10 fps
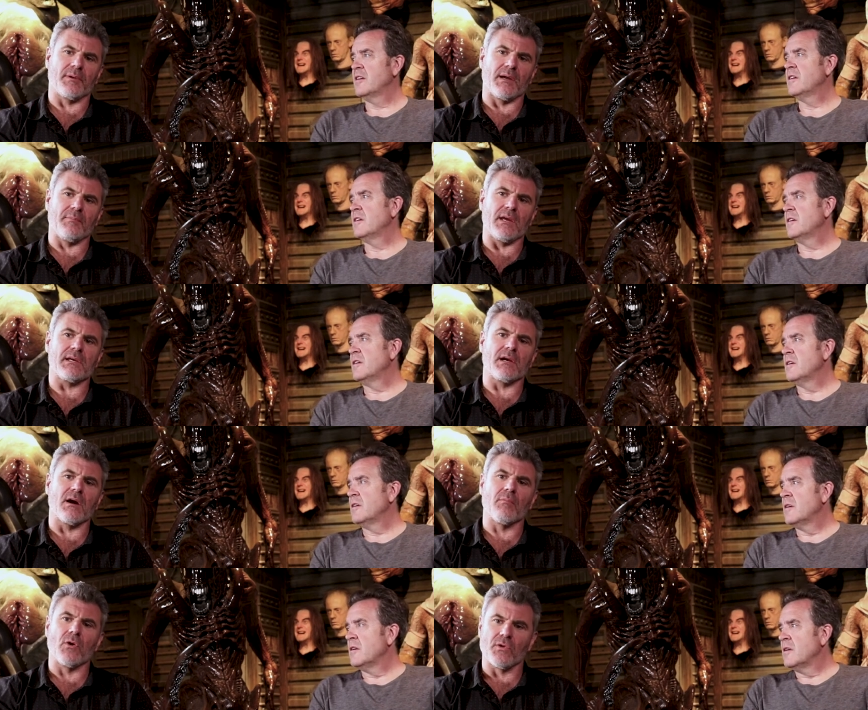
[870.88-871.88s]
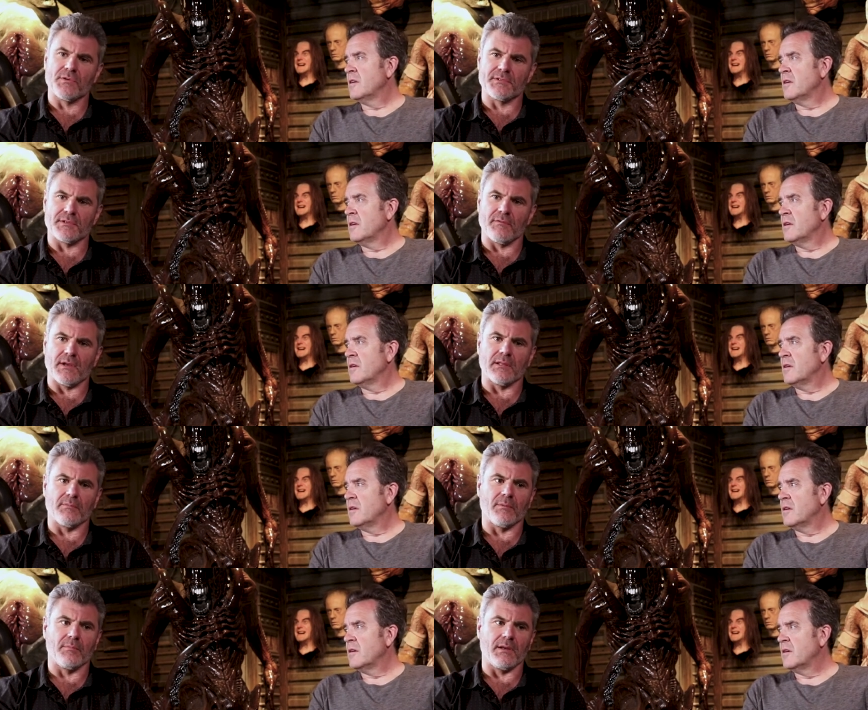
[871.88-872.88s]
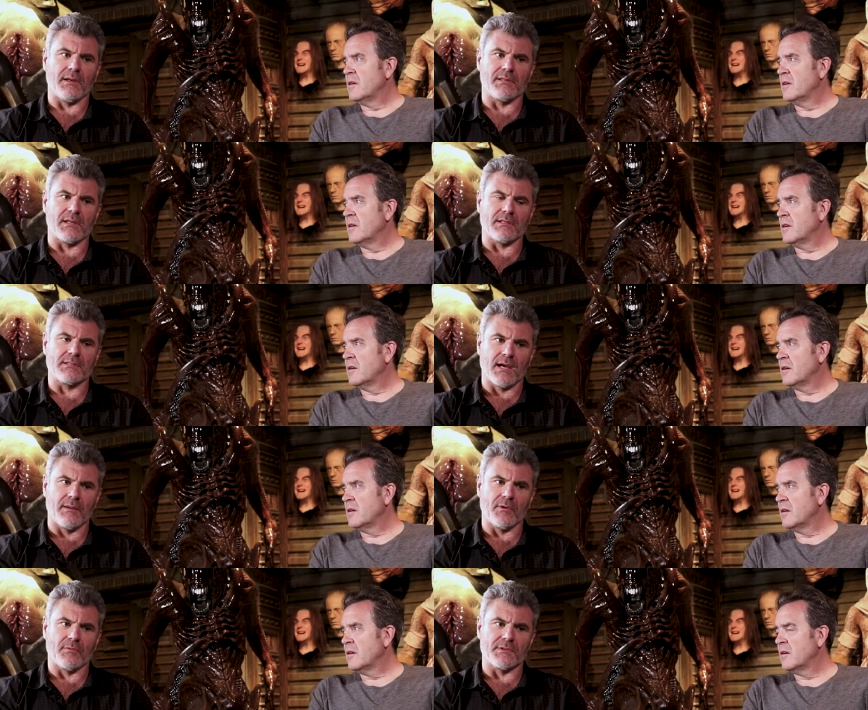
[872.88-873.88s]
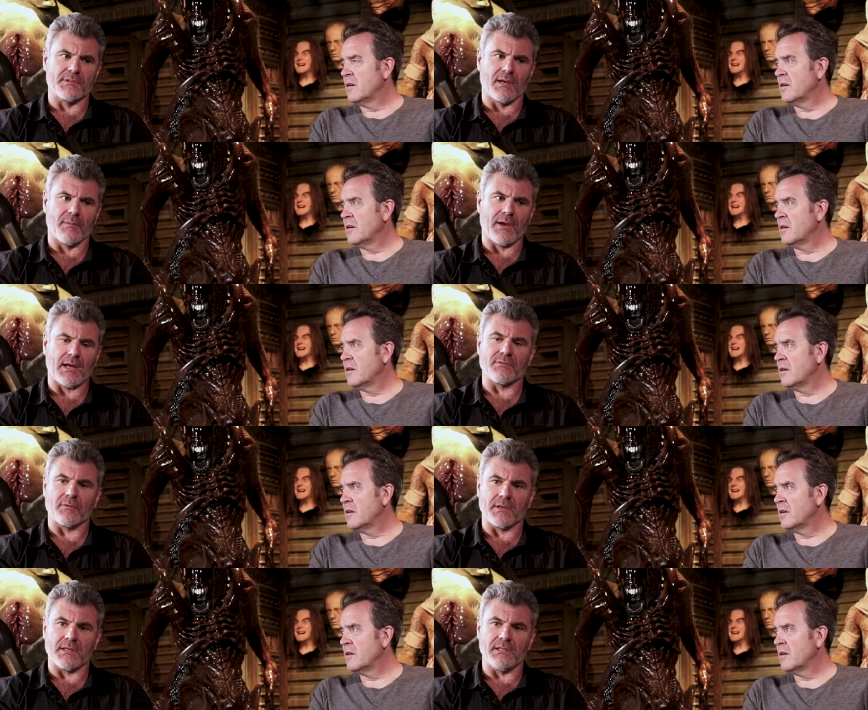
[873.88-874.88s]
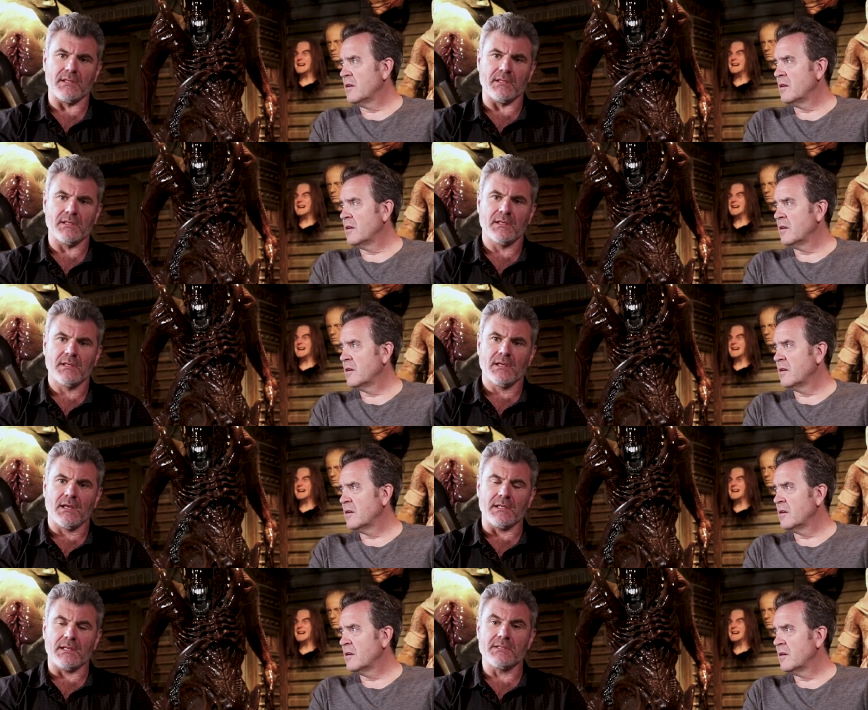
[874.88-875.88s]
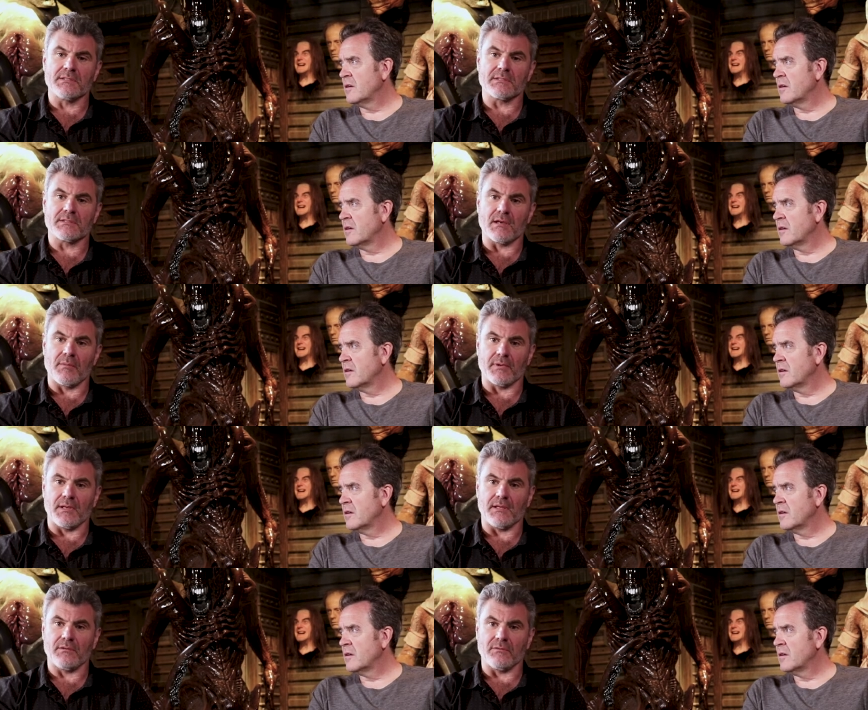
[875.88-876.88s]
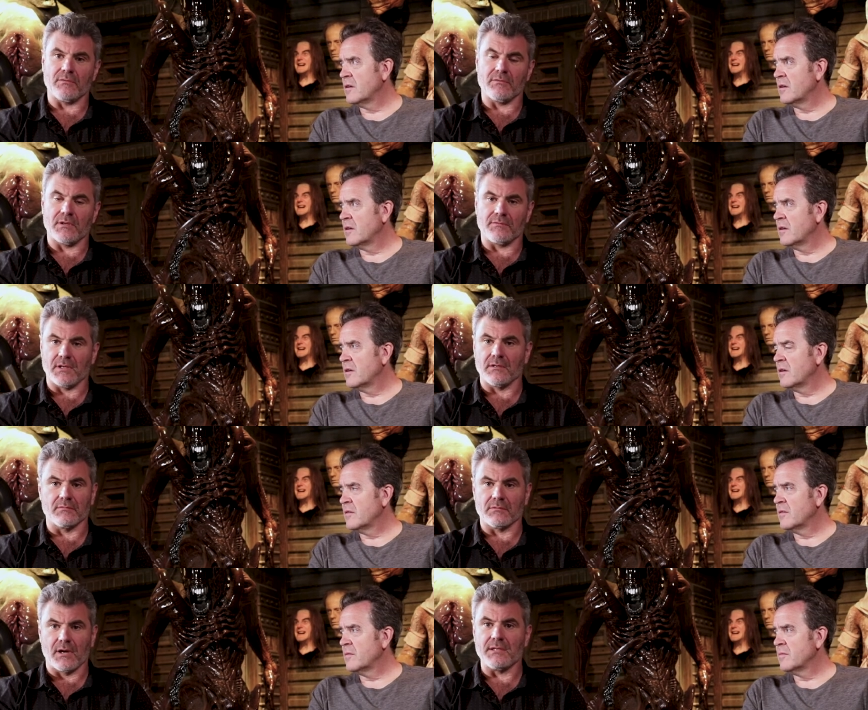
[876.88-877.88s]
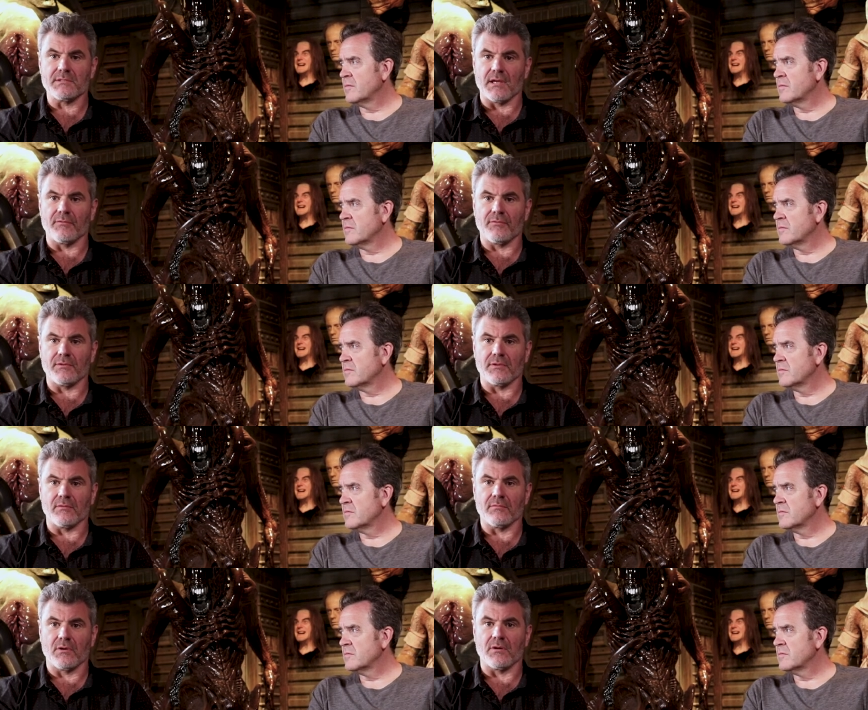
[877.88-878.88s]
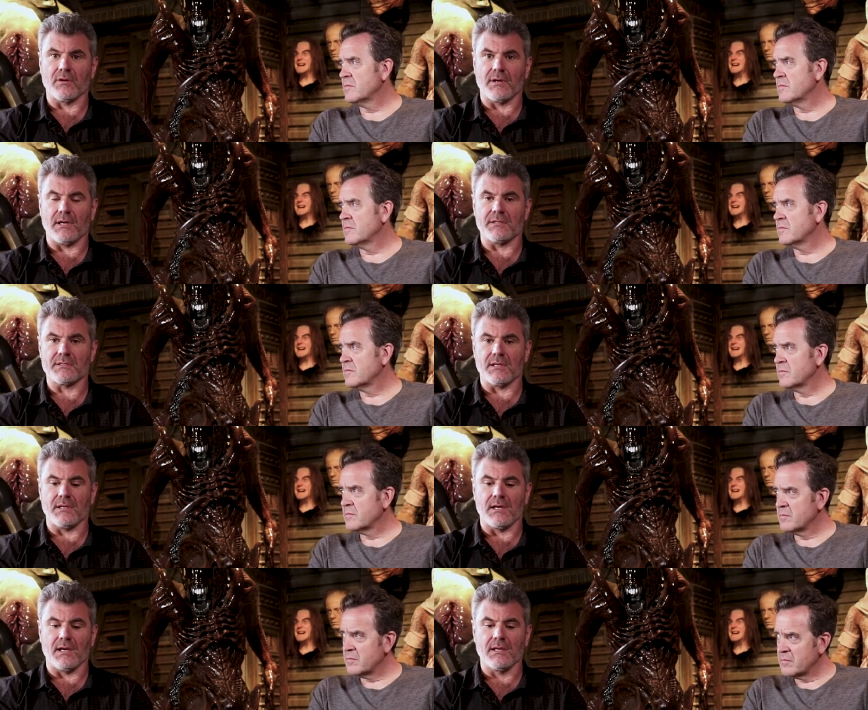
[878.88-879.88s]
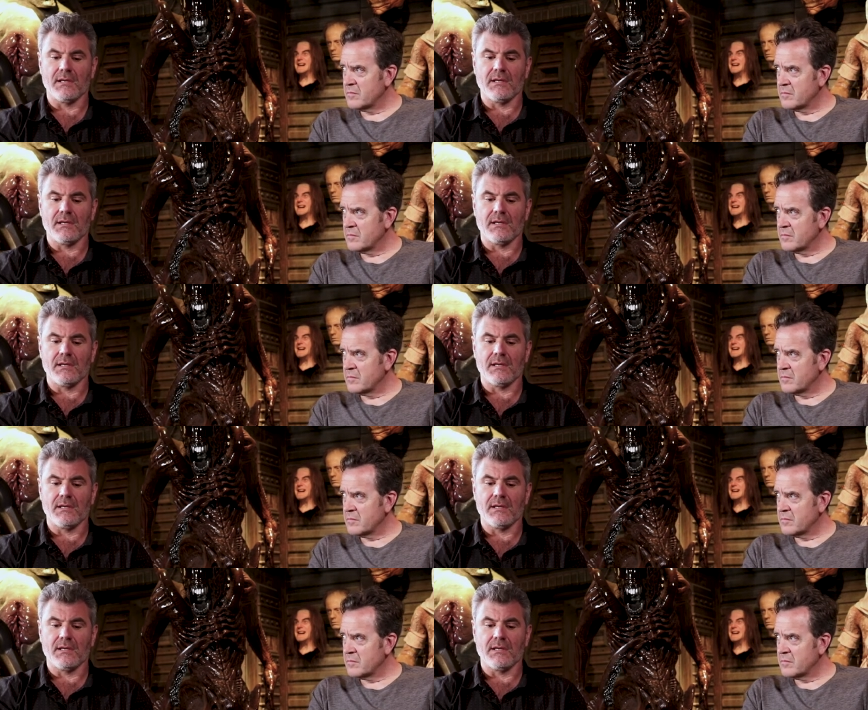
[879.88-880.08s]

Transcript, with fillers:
Speaker 1: by making our molds available. But at that time, it was uh, Patrick Magee and his company who had done great stuff with the horror nights. And uh,